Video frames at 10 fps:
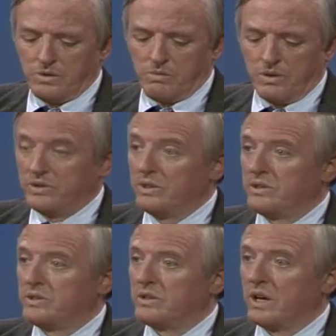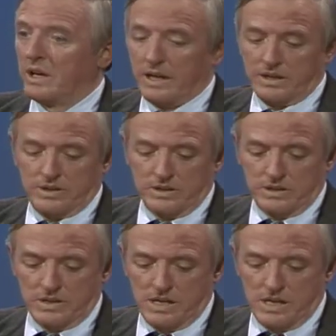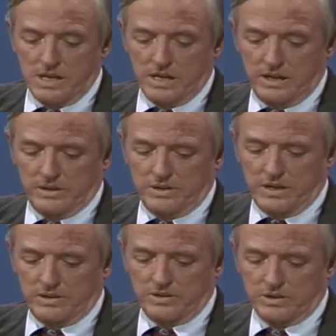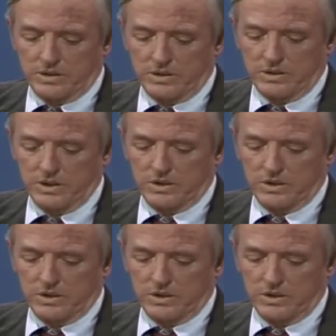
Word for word: was his election a gesture